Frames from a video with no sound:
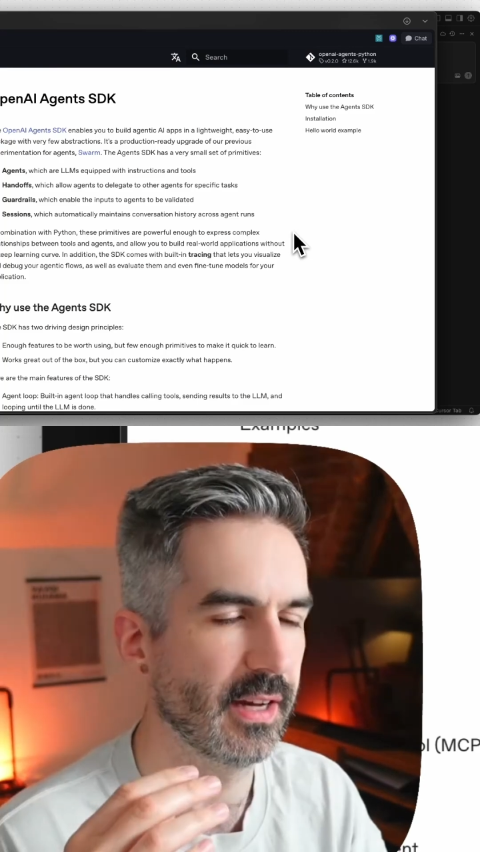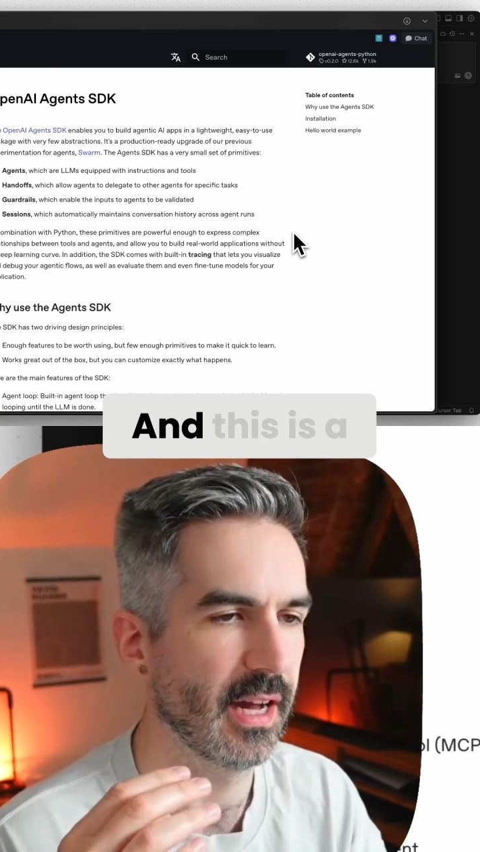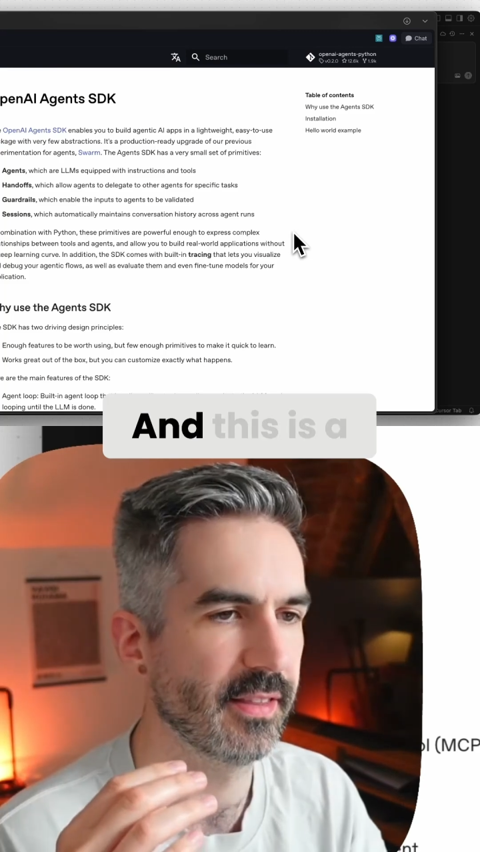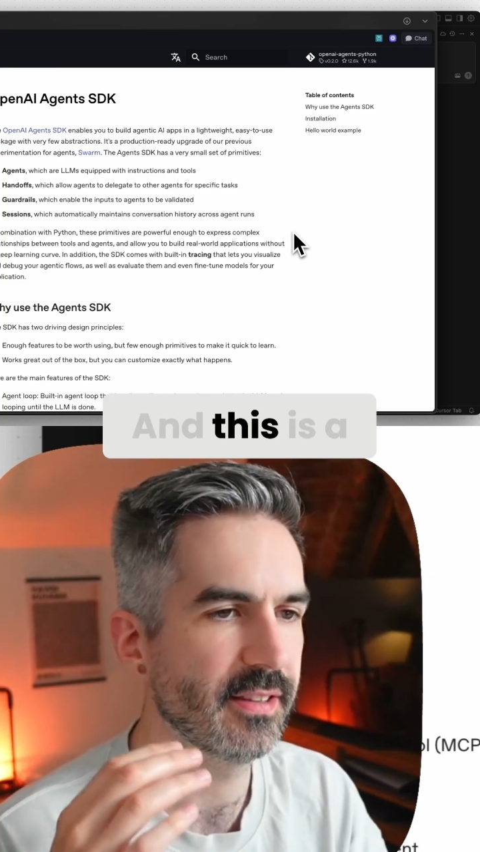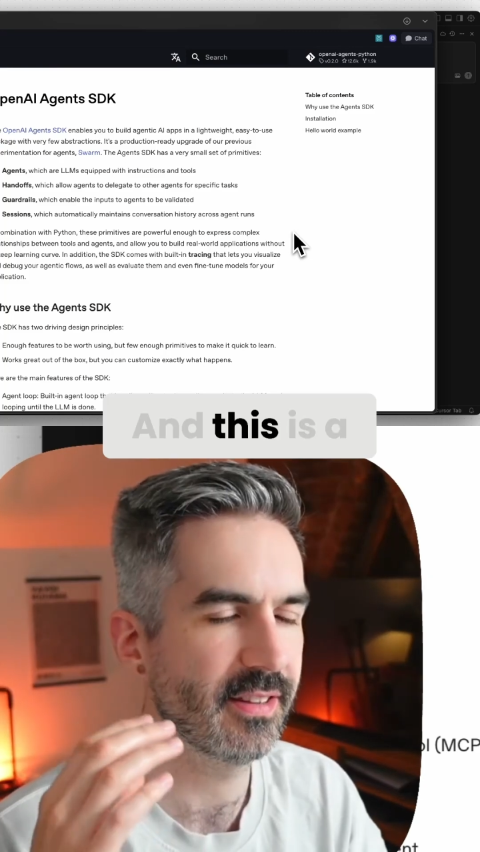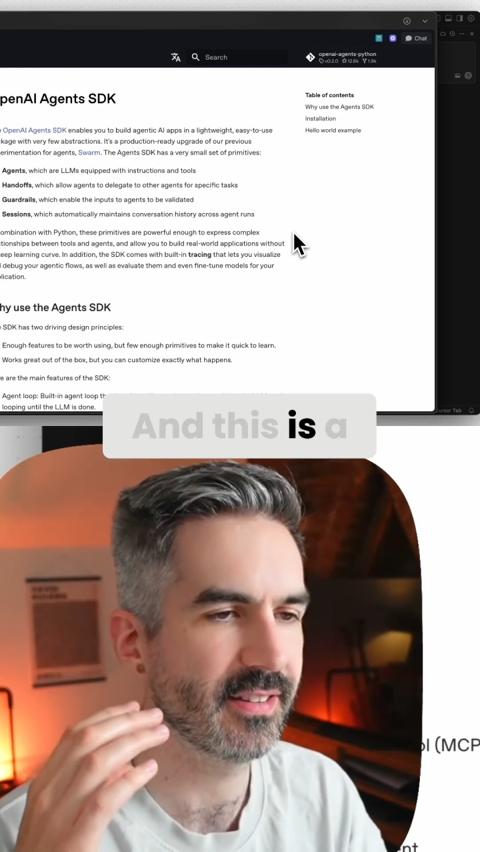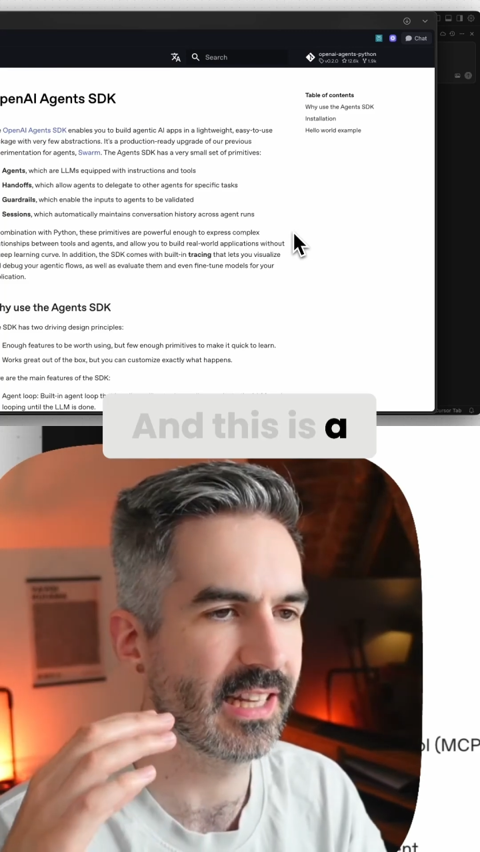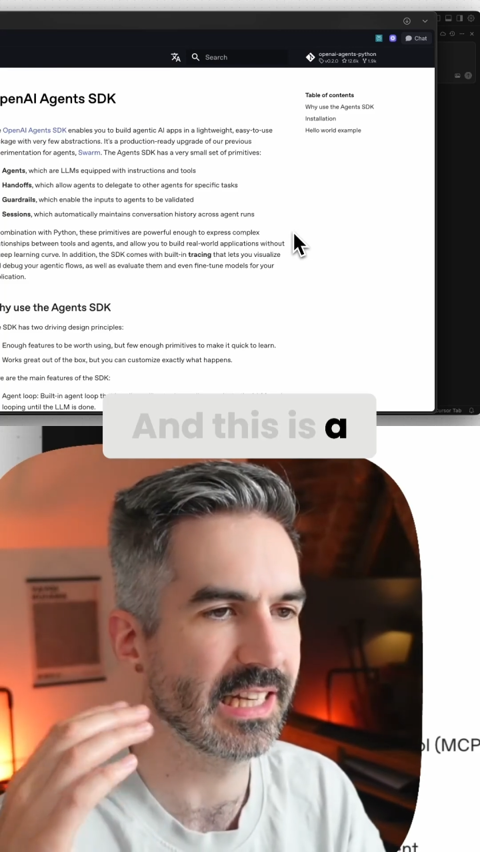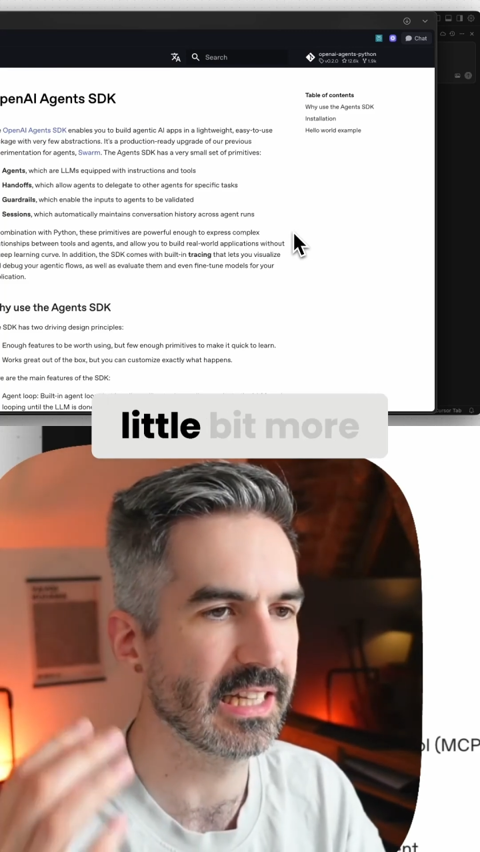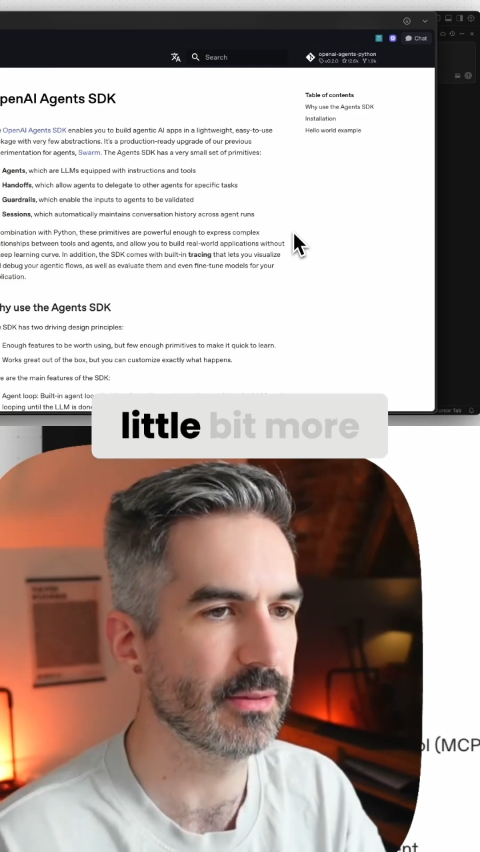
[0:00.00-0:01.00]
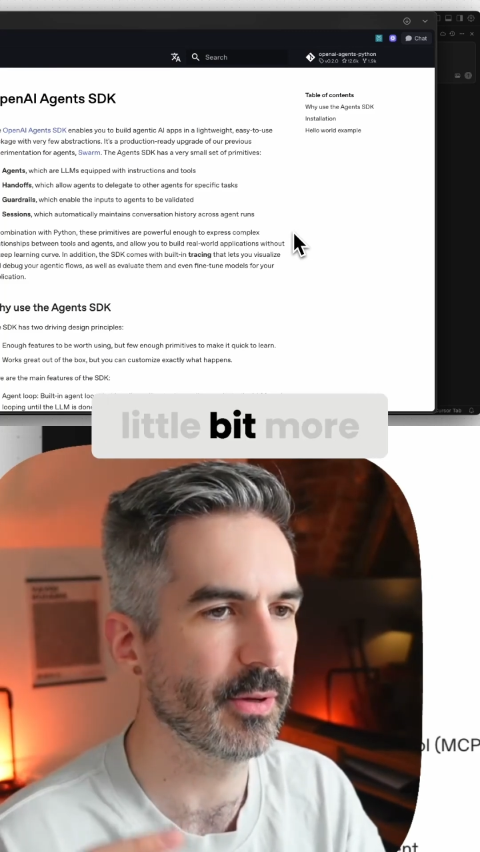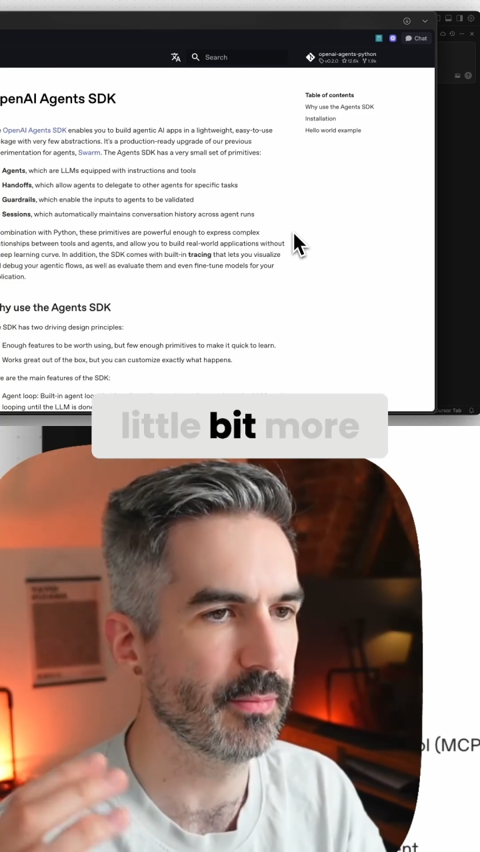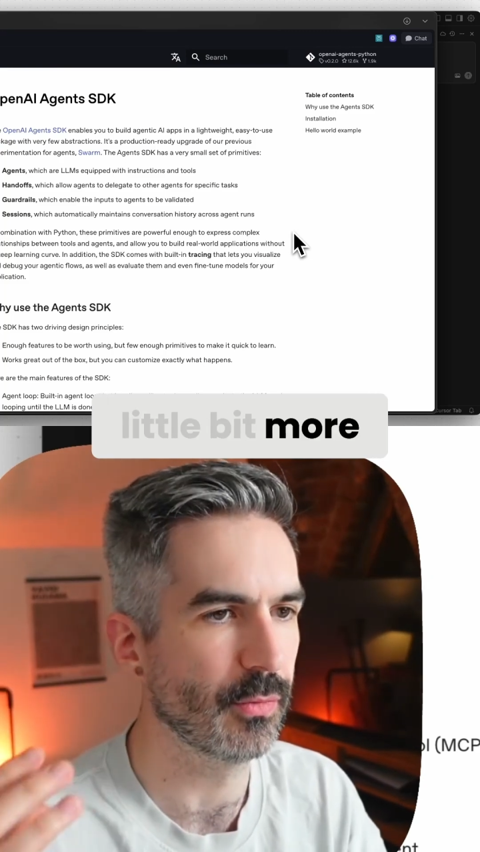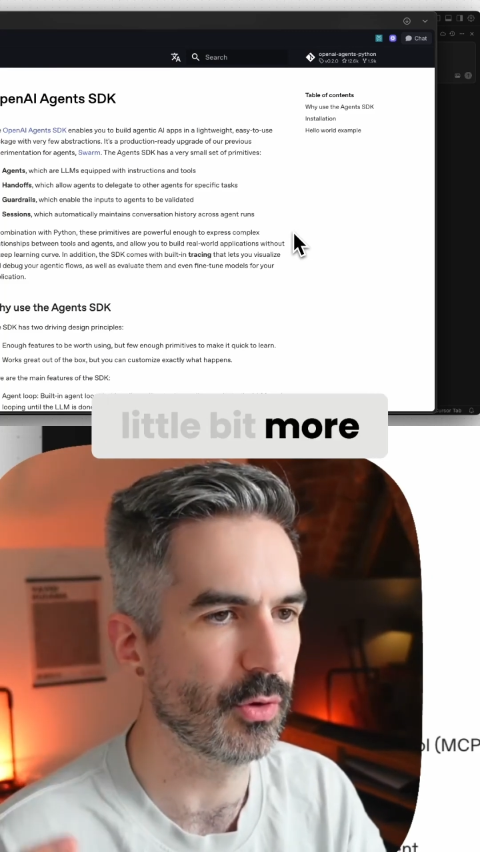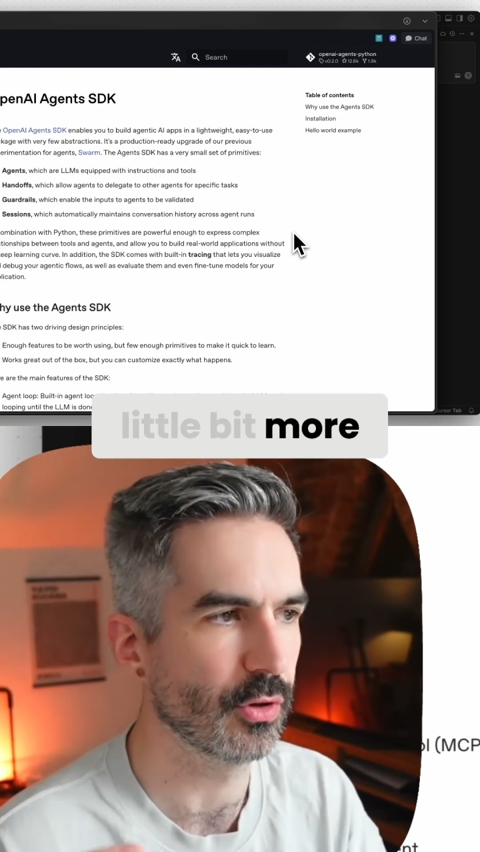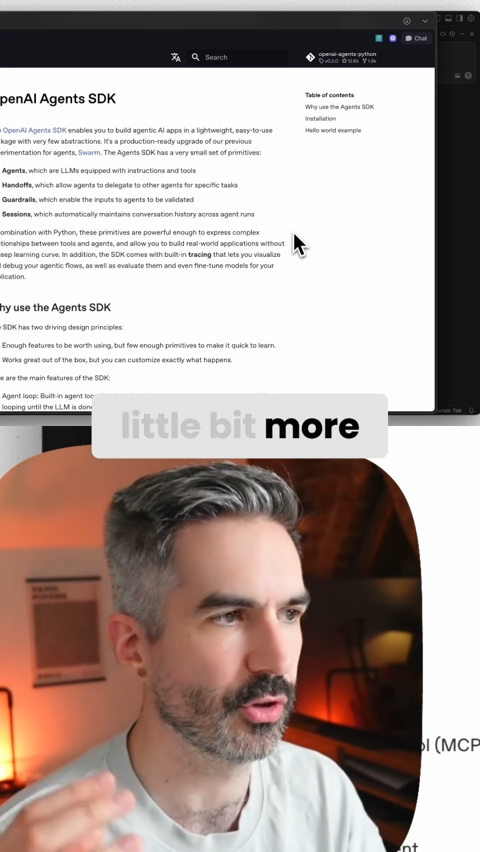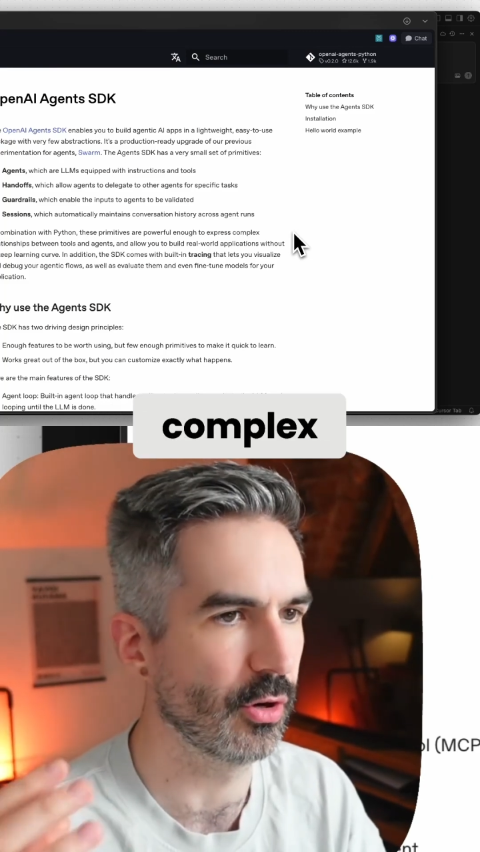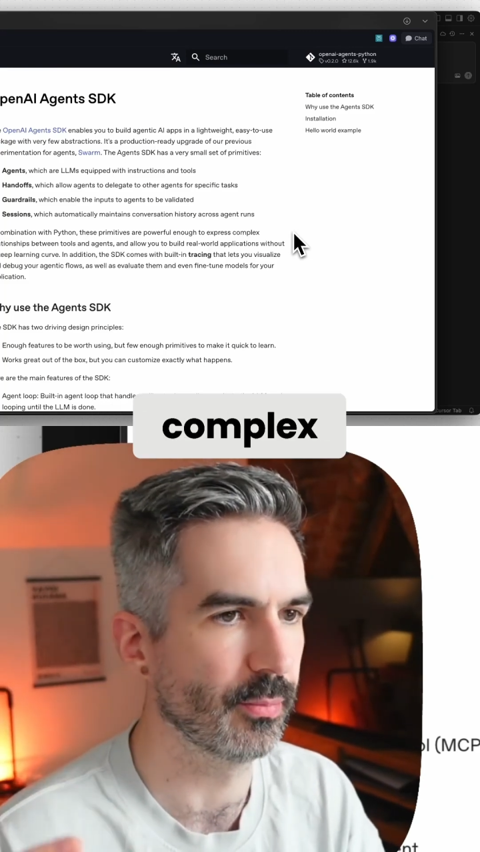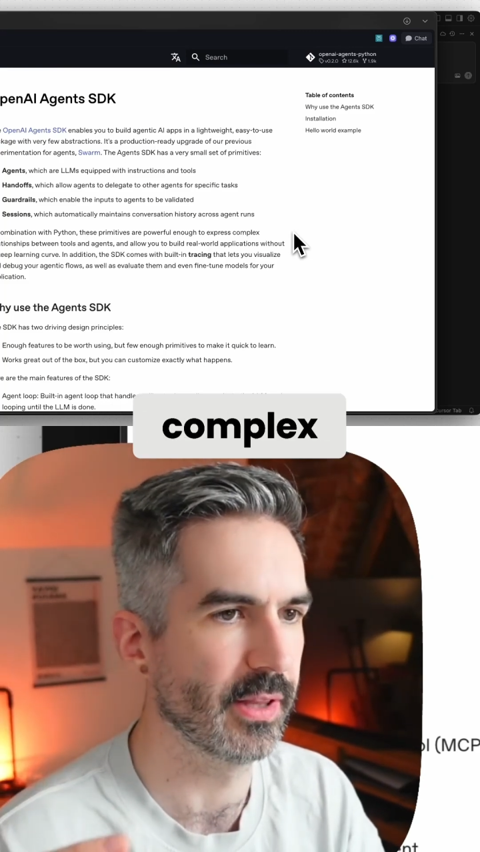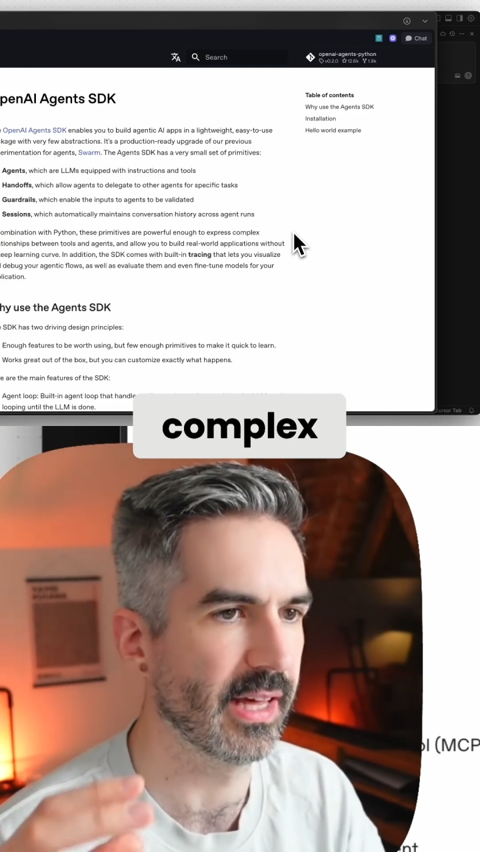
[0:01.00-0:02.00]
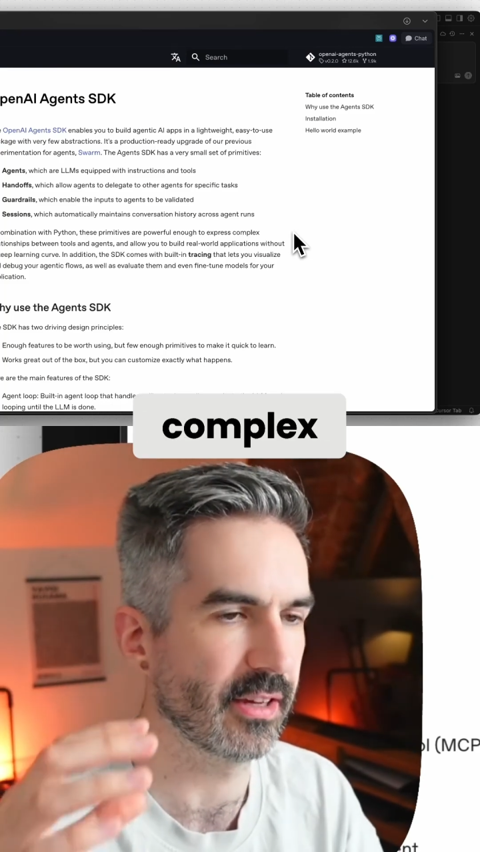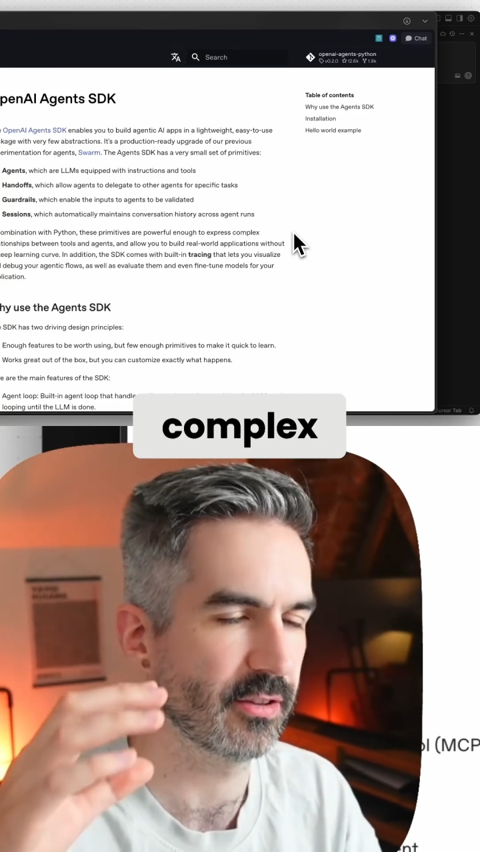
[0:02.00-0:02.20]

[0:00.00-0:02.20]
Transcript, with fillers: And this is a little bit more complex,